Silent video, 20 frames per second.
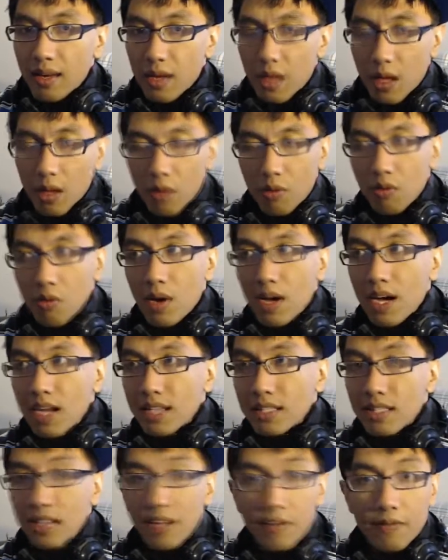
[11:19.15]

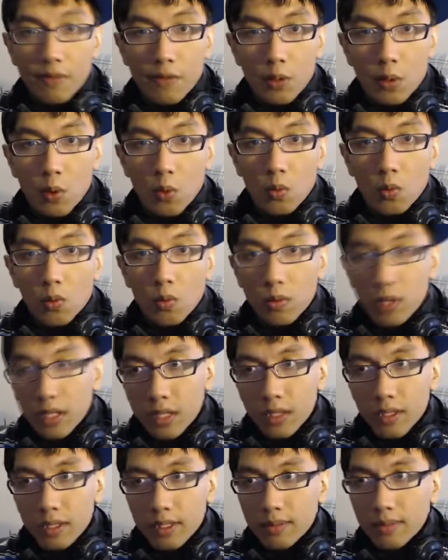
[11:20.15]
health-wise, I feel really
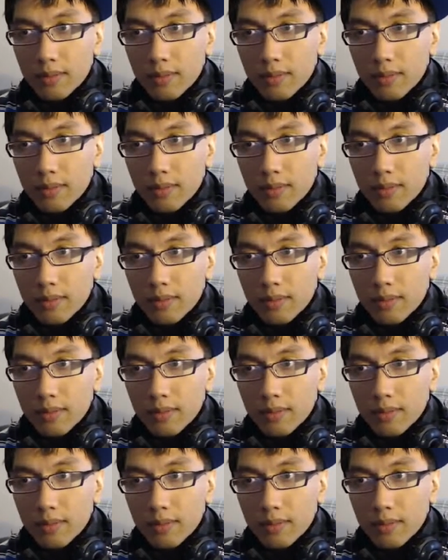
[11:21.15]
good.